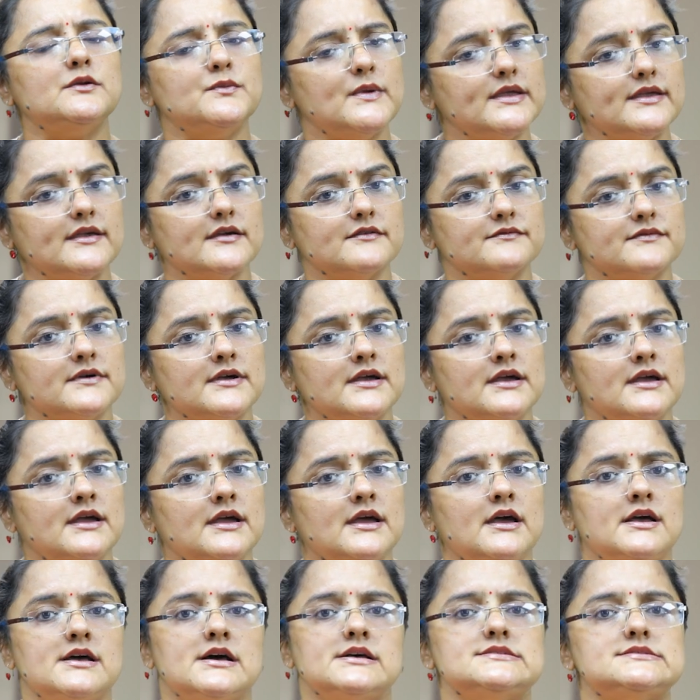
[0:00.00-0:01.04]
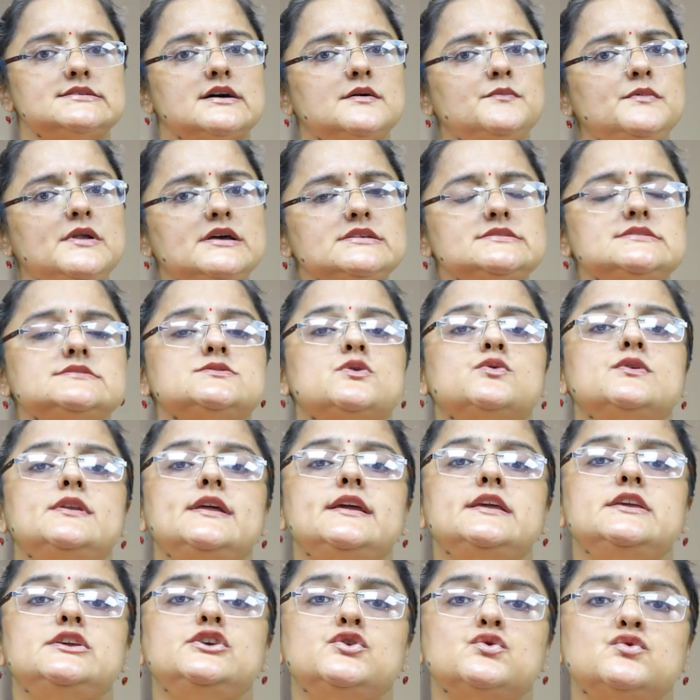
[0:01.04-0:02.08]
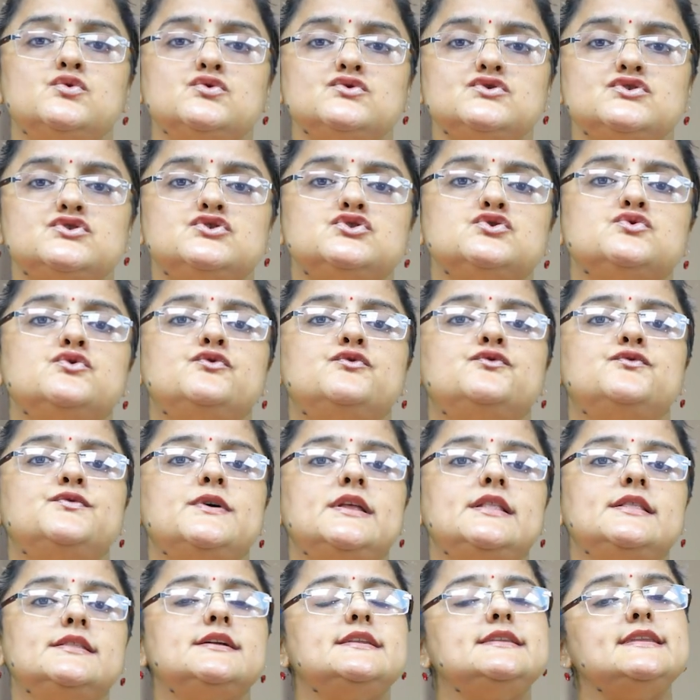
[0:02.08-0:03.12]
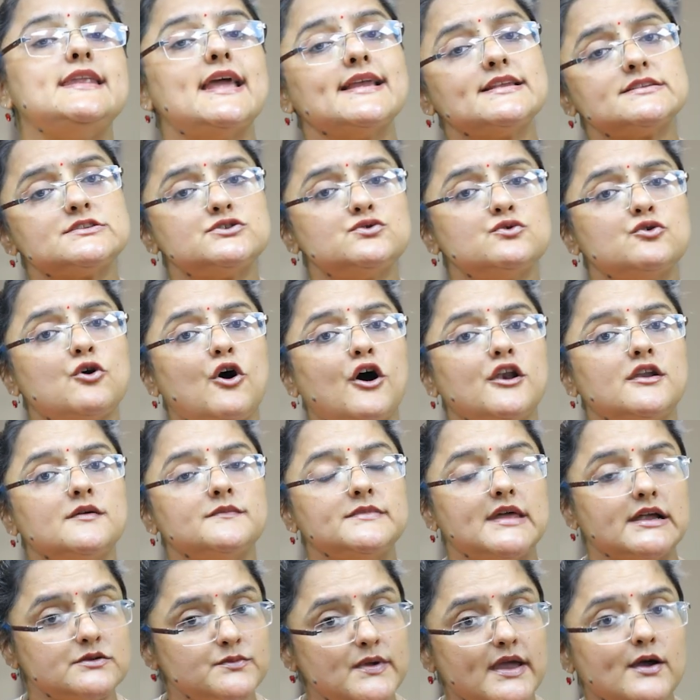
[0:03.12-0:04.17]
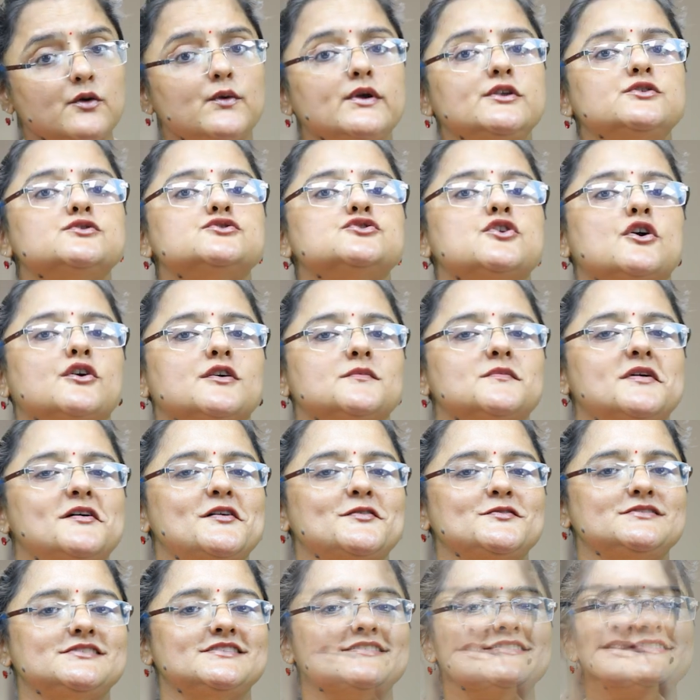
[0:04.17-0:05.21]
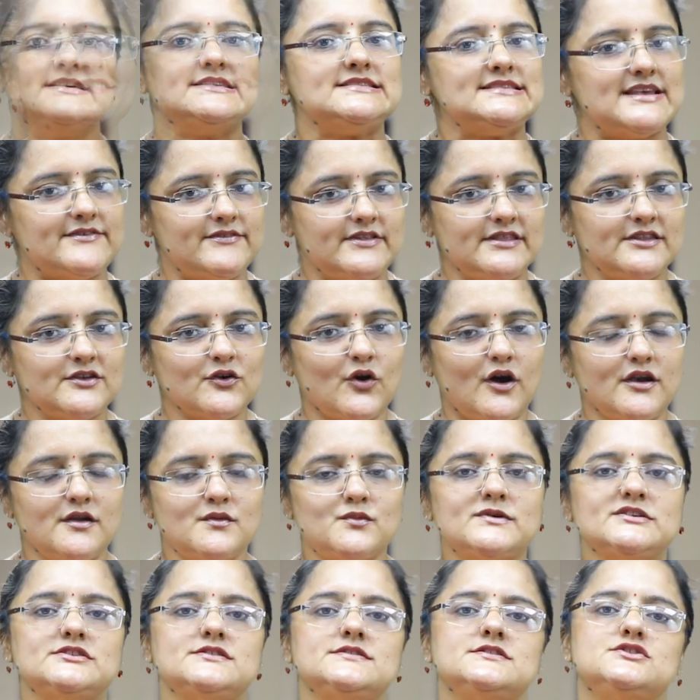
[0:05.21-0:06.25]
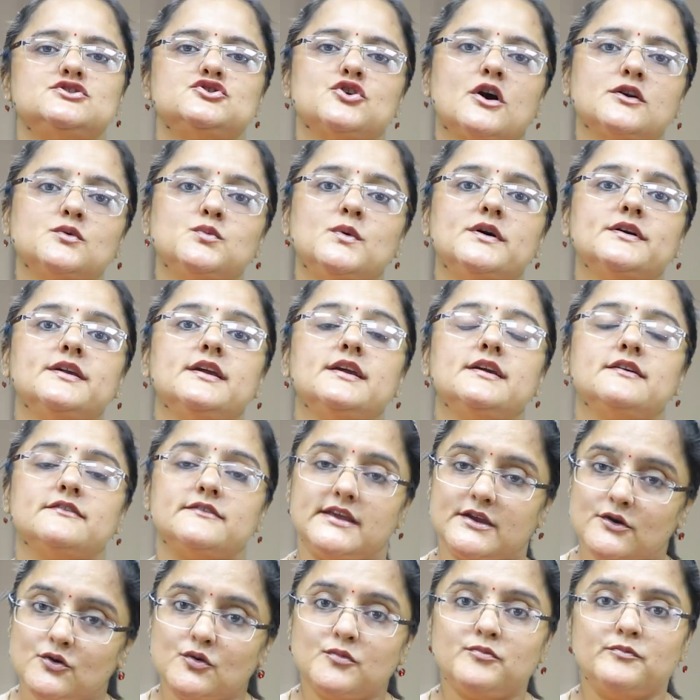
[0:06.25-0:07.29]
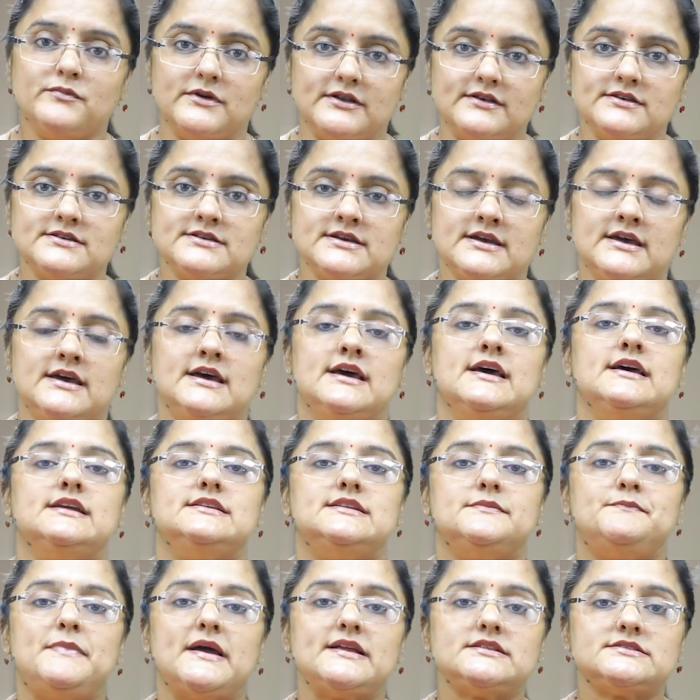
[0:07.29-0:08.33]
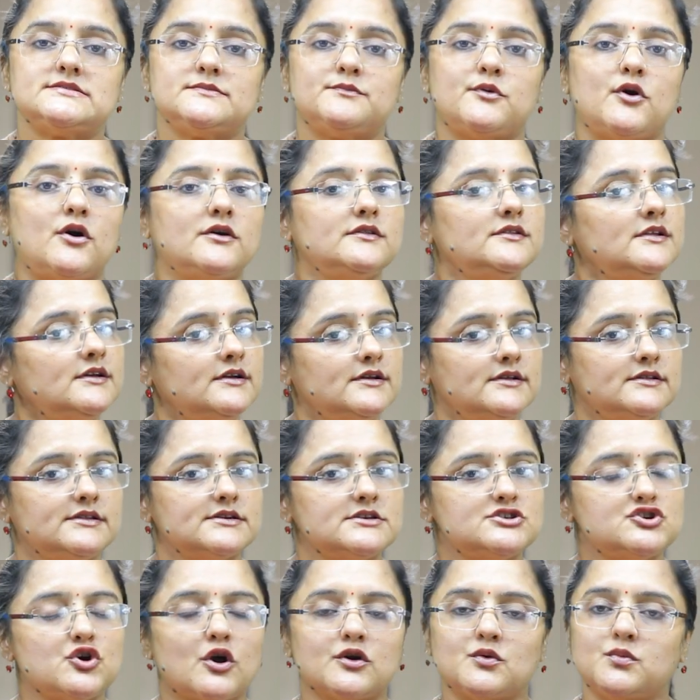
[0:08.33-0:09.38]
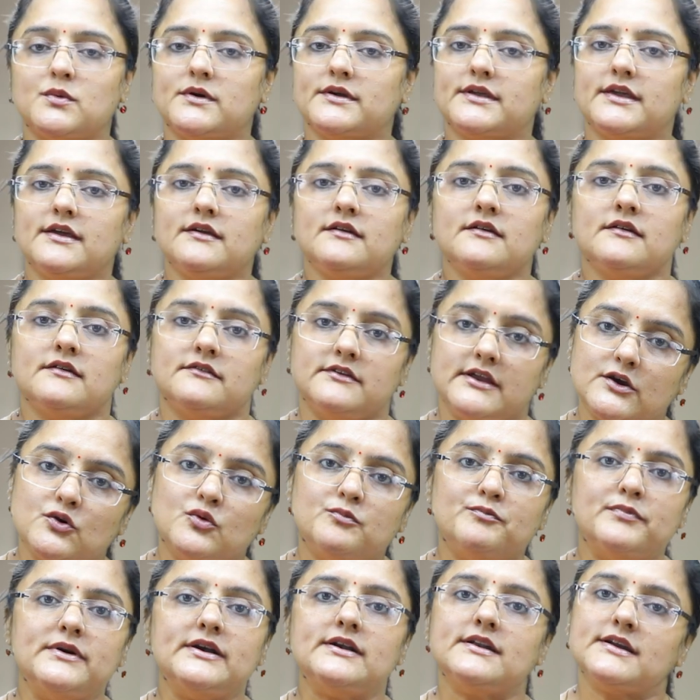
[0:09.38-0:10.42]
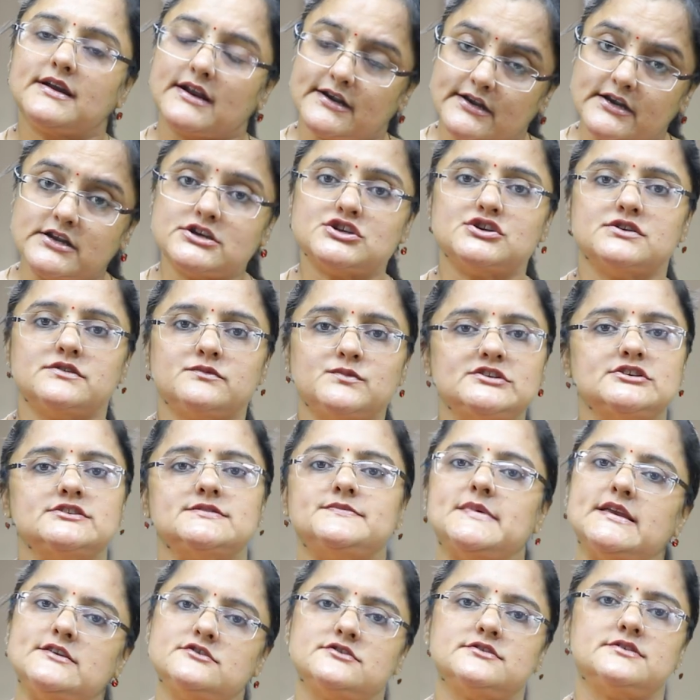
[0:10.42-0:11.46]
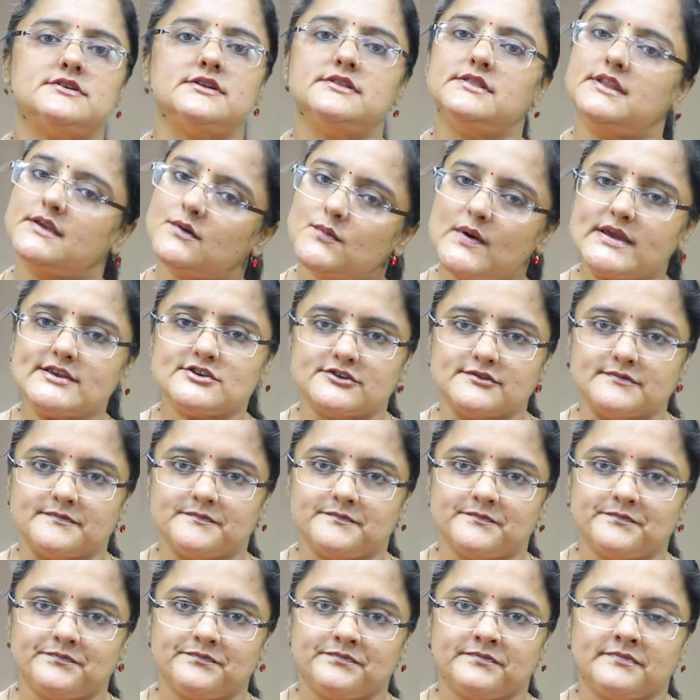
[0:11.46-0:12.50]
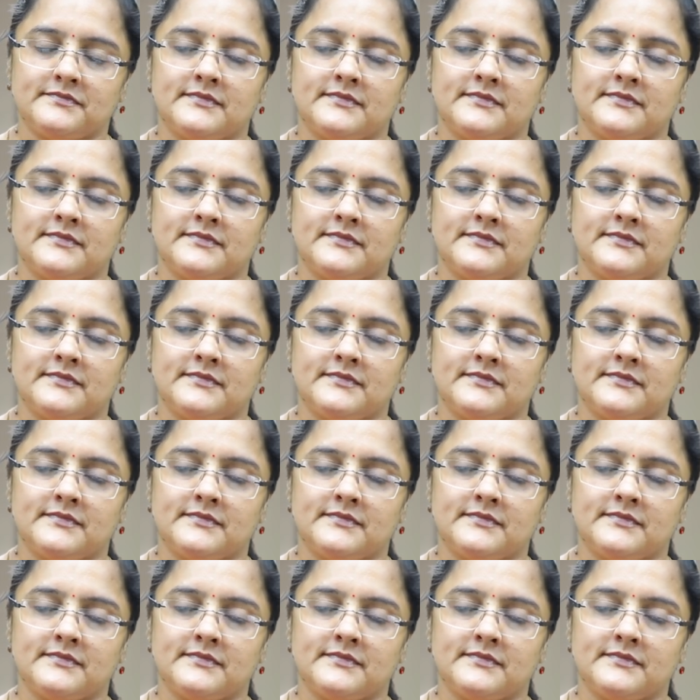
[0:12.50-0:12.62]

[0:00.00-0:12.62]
that we give. Surplus is only used to fill the next two column that we are going to talk about. The seventh column which is short working recoupment depends upon the short working recoupment condition which is mentioned in the question.